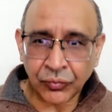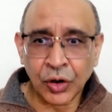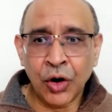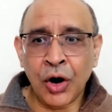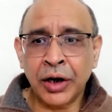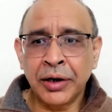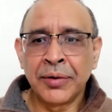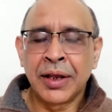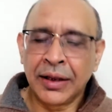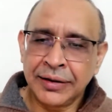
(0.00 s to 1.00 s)
or
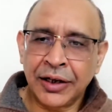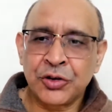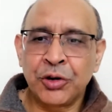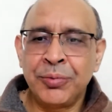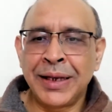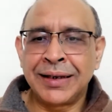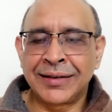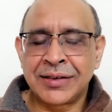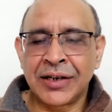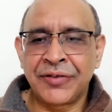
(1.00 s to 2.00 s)
there should be an
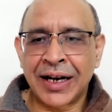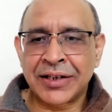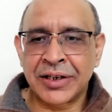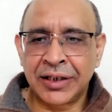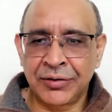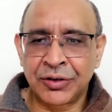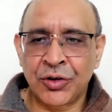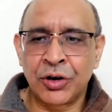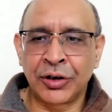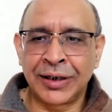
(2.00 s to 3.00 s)
existing fracture that was
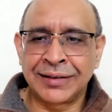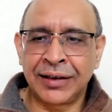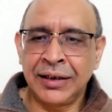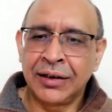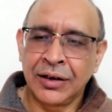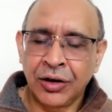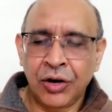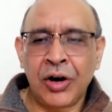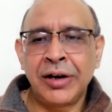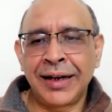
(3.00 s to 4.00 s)
caught on X-ray,
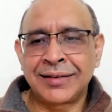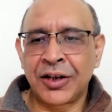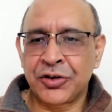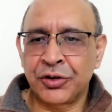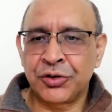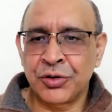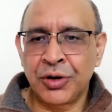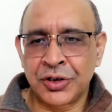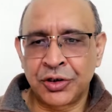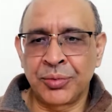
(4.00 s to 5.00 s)
or DEXA should show
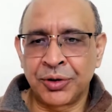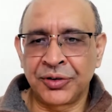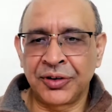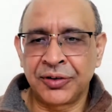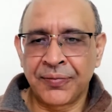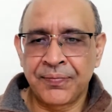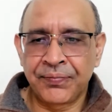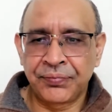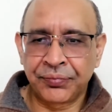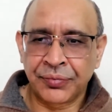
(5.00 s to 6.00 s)
osteoporosis.
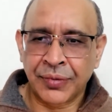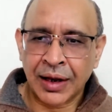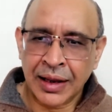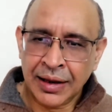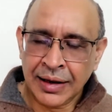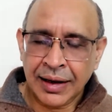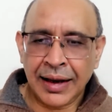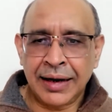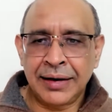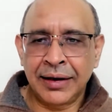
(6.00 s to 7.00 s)

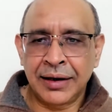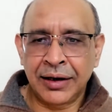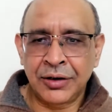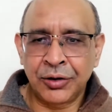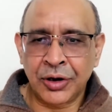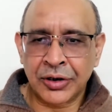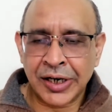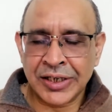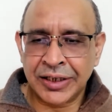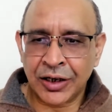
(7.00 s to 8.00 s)
And to Dr.
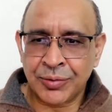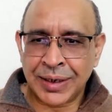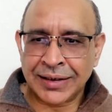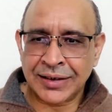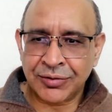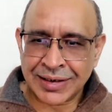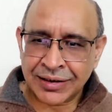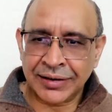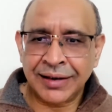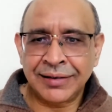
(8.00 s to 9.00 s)
Anjita Kumariji's question,
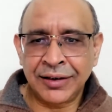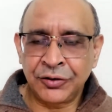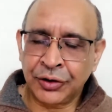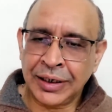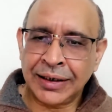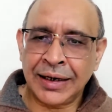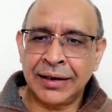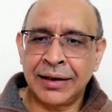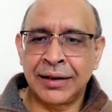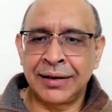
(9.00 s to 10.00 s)
yes, insulin and
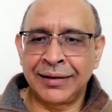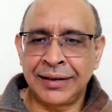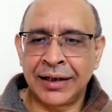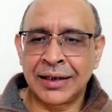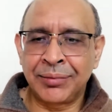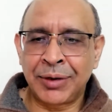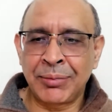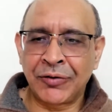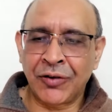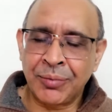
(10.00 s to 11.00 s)
sitagliptin
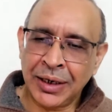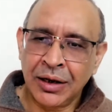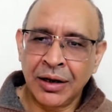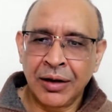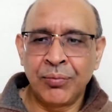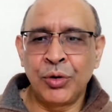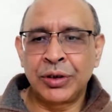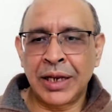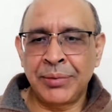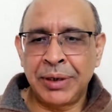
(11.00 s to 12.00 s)
metformin both
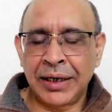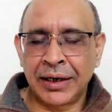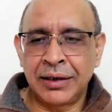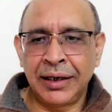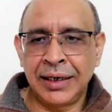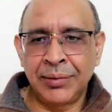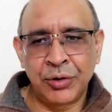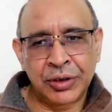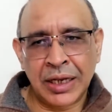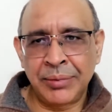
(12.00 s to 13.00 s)
can be taken daily,
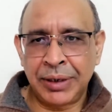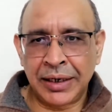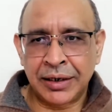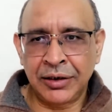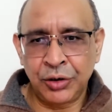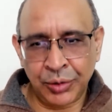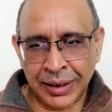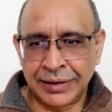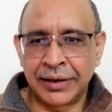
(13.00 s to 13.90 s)
both can be taken together.